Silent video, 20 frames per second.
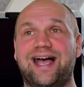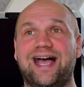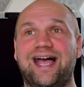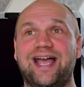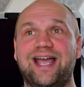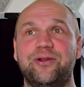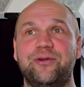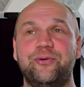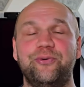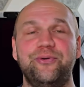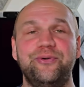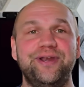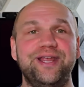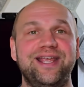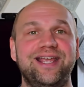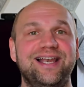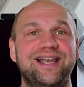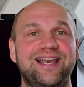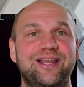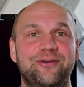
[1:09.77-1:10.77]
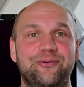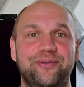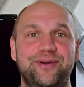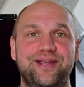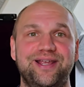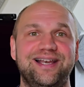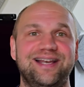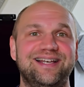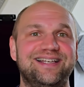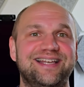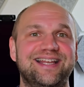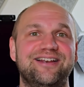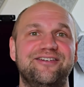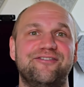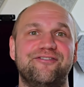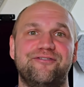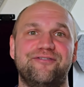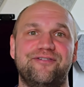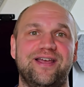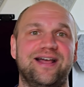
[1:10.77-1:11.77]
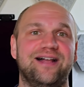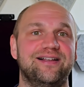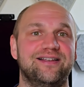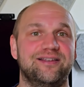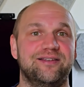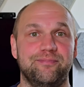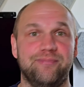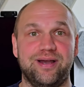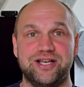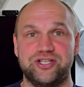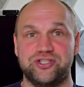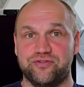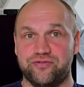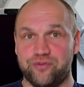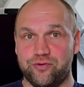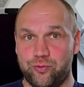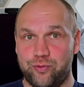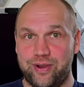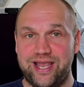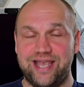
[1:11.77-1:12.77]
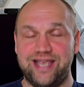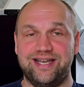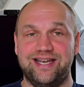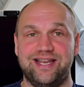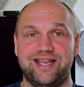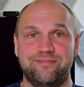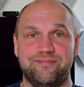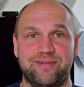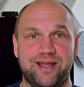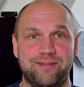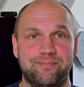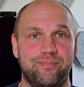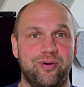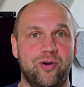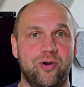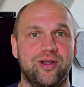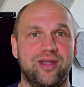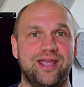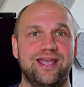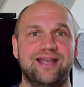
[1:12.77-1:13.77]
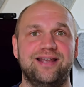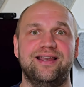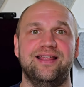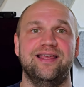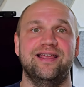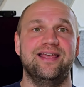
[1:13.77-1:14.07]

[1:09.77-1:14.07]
I really didn't felt much of a weight in my pocket.